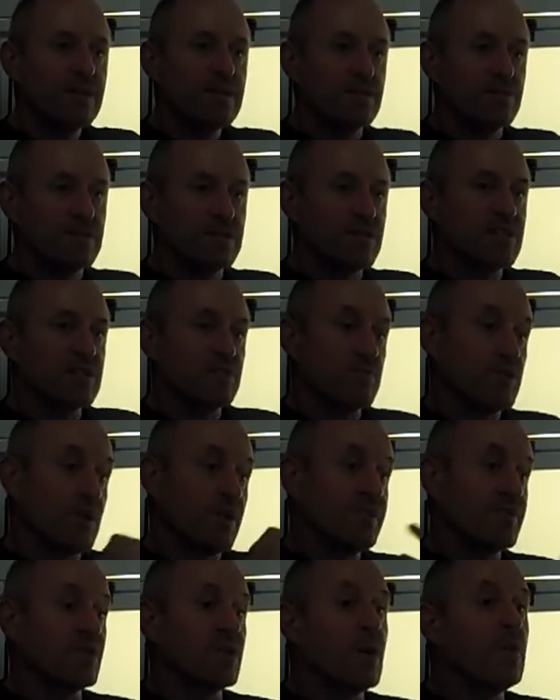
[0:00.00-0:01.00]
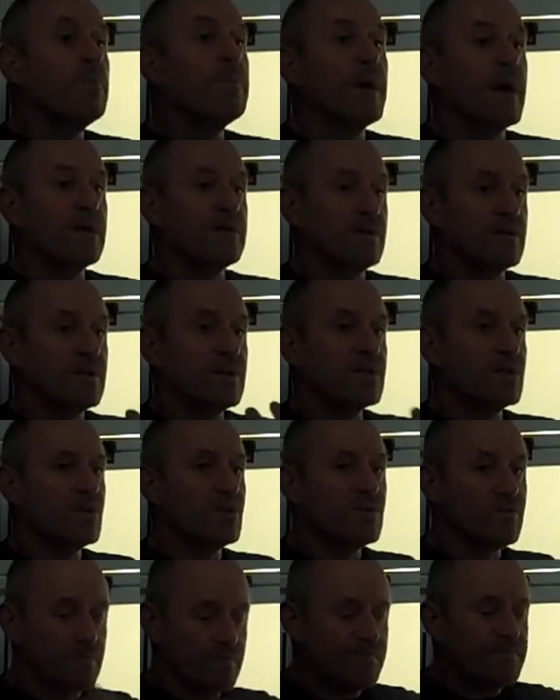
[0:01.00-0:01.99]
essentially we had the compound, and then
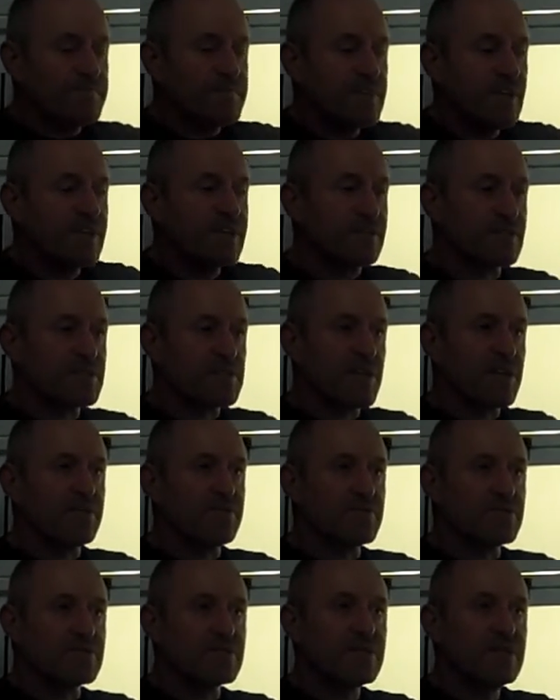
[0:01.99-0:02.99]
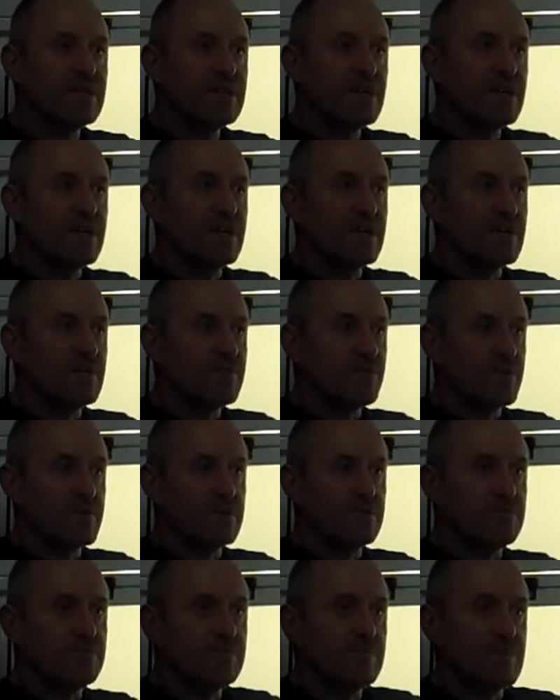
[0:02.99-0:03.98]
you take the cells, put
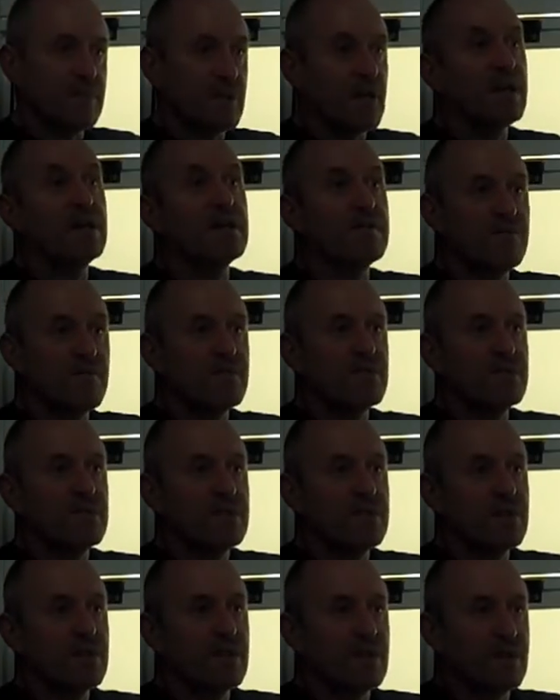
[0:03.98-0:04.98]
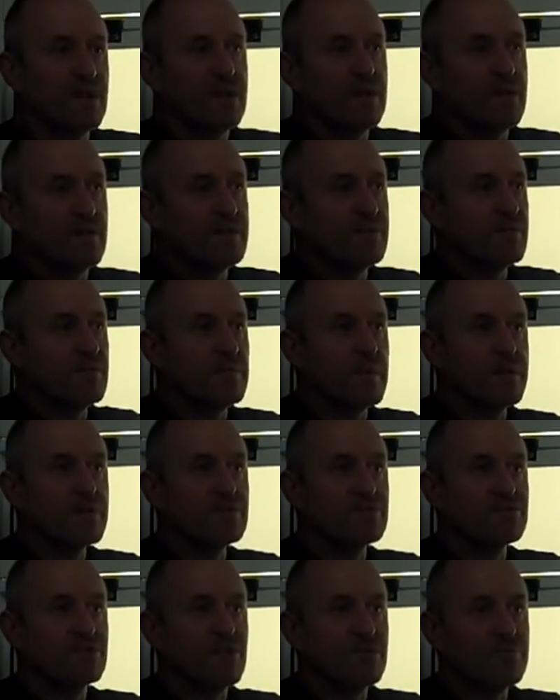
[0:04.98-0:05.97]
them live in under a
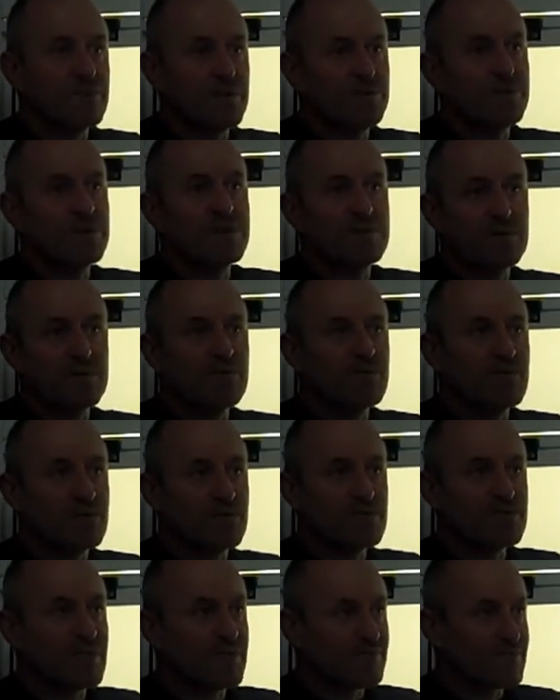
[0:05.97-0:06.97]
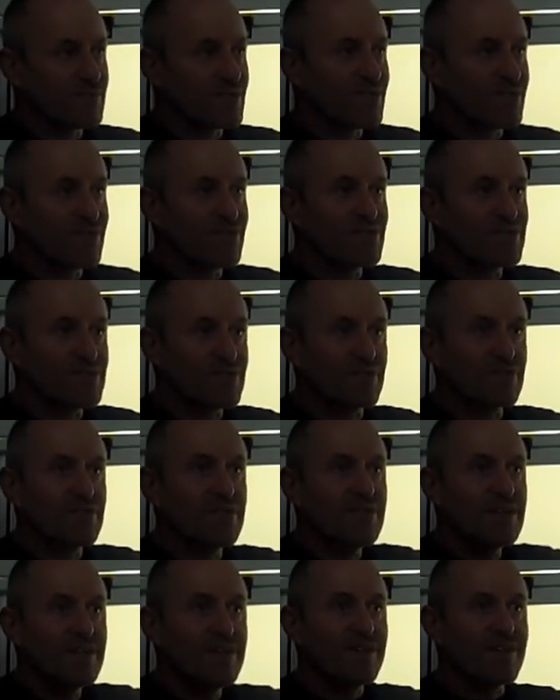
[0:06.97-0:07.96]
microscope, keeping them at 37 degrees and
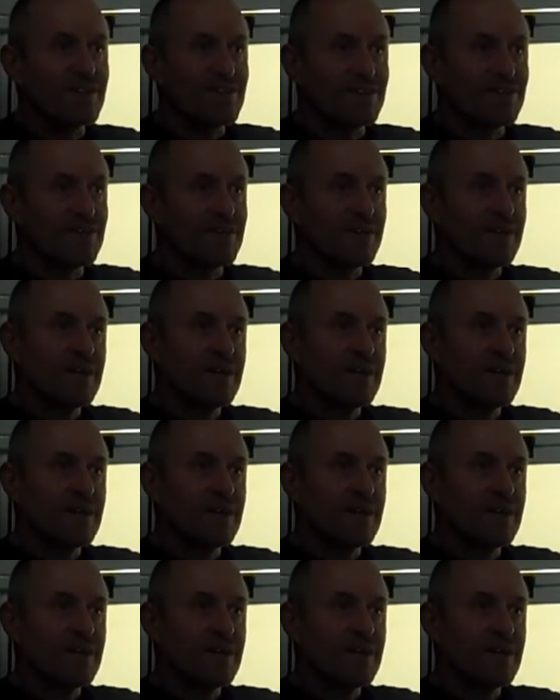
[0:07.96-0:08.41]
in